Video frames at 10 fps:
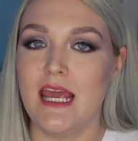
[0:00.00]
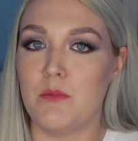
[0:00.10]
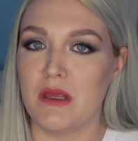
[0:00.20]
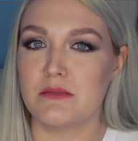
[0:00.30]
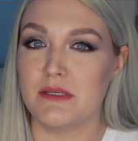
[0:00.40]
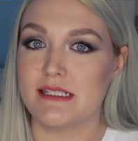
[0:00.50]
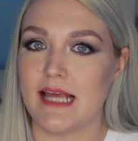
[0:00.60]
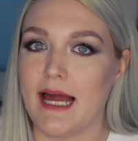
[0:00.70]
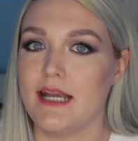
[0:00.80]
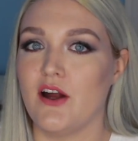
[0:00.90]
It makes me
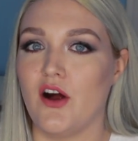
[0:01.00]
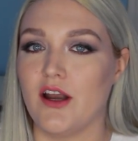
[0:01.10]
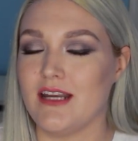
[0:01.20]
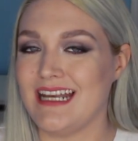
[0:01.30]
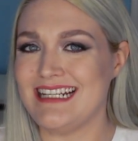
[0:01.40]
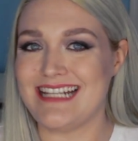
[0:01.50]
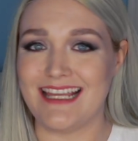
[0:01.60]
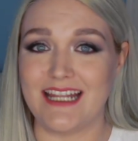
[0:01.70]
sad on any day